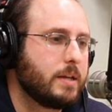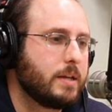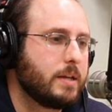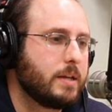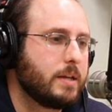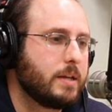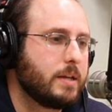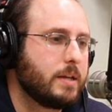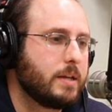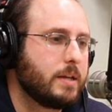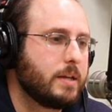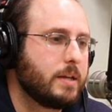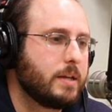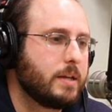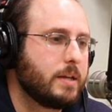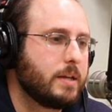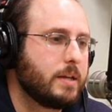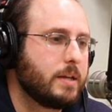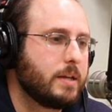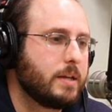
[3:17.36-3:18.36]

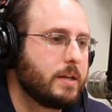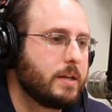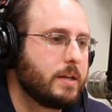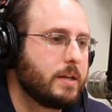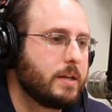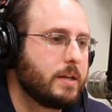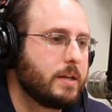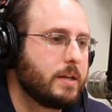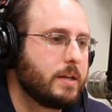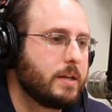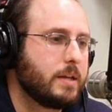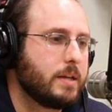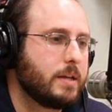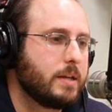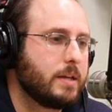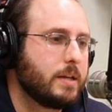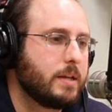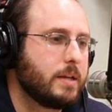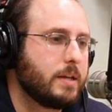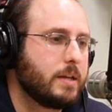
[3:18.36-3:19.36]

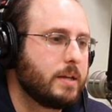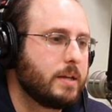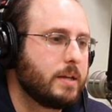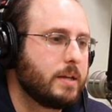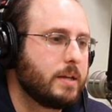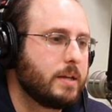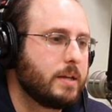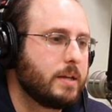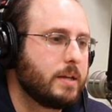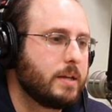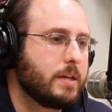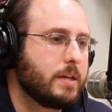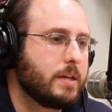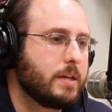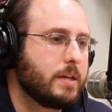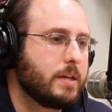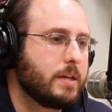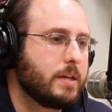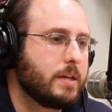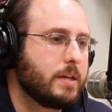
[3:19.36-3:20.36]

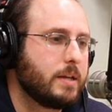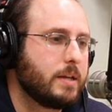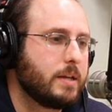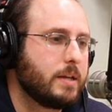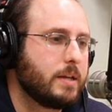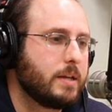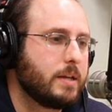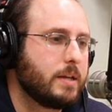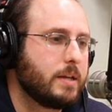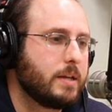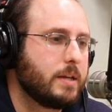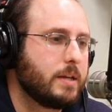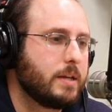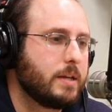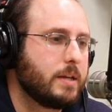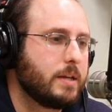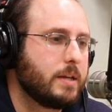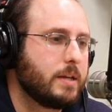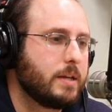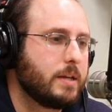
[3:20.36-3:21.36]

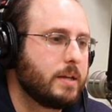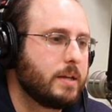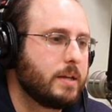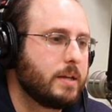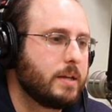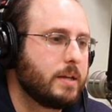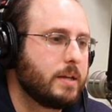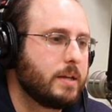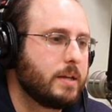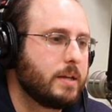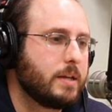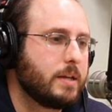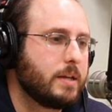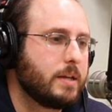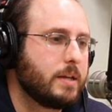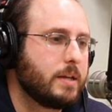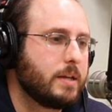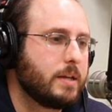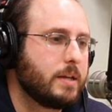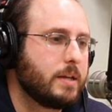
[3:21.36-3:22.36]

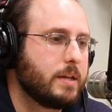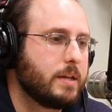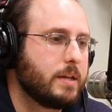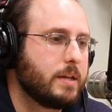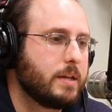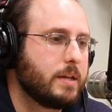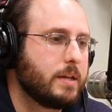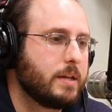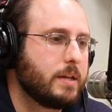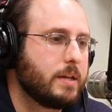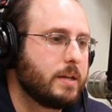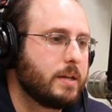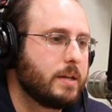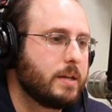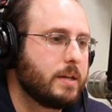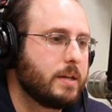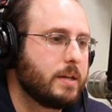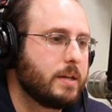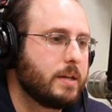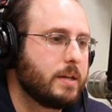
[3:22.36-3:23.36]

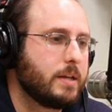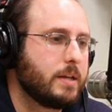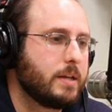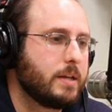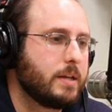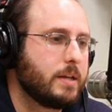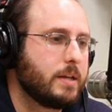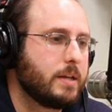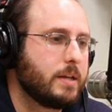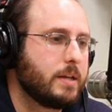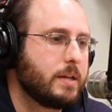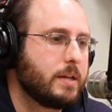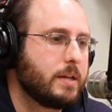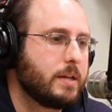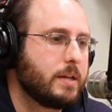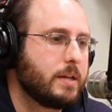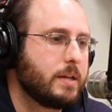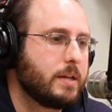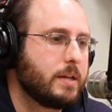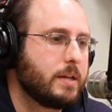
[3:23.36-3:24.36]

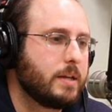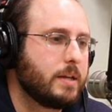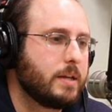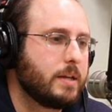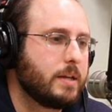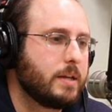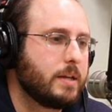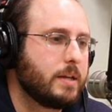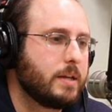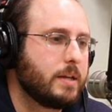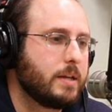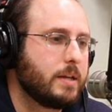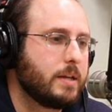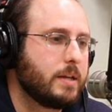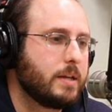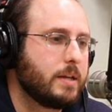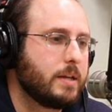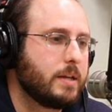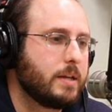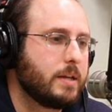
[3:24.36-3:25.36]
This is a still picture; no speech is visible.